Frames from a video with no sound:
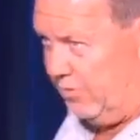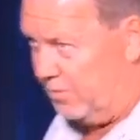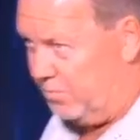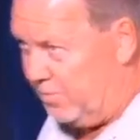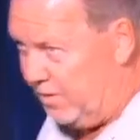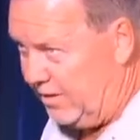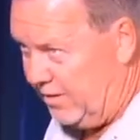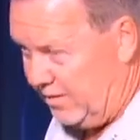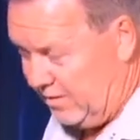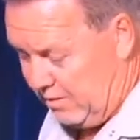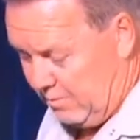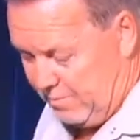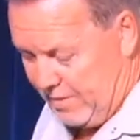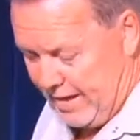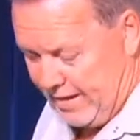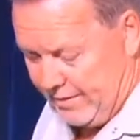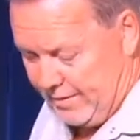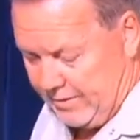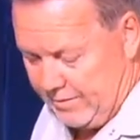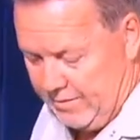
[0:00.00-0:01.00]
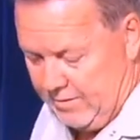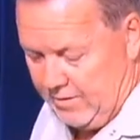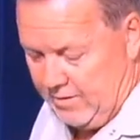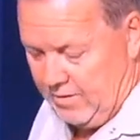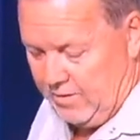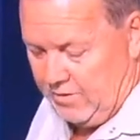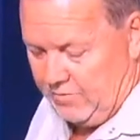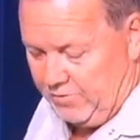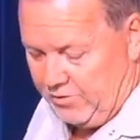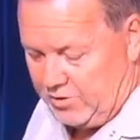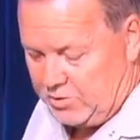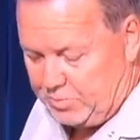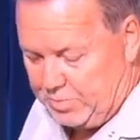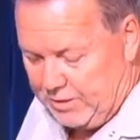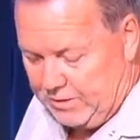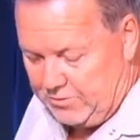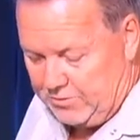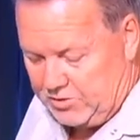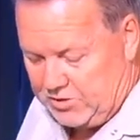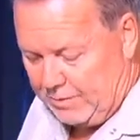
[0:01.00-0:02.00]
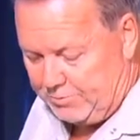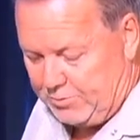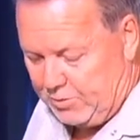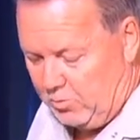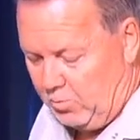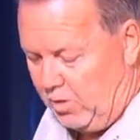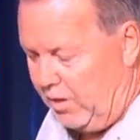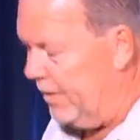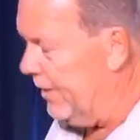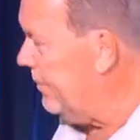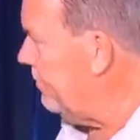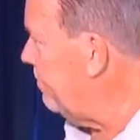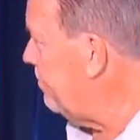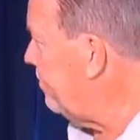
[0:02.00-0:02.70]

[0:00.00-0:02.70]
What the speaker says: me in the back. 1 Peter chapter 1,